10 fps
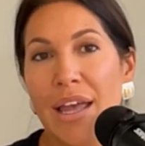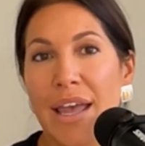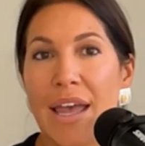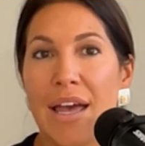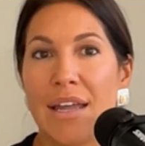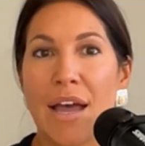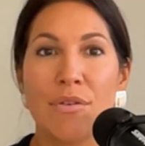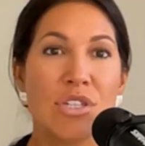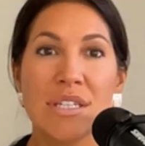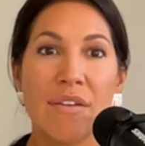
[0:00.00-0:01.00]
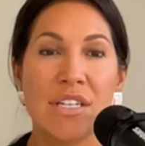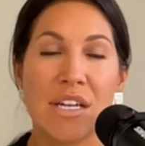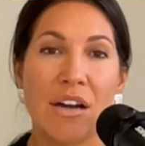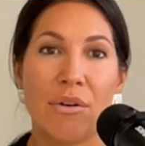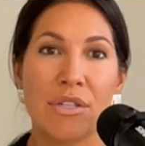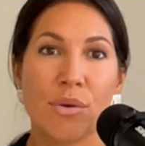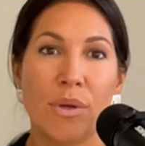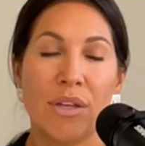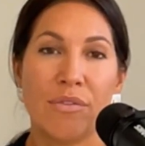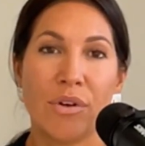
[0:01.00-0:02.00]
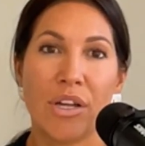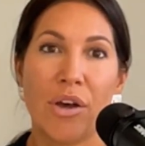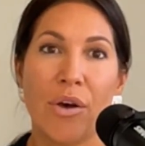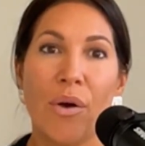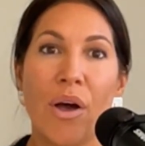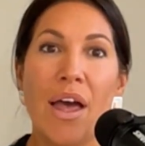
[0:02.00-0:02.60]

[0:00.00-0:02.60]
And I would just love to hear how it's going for you.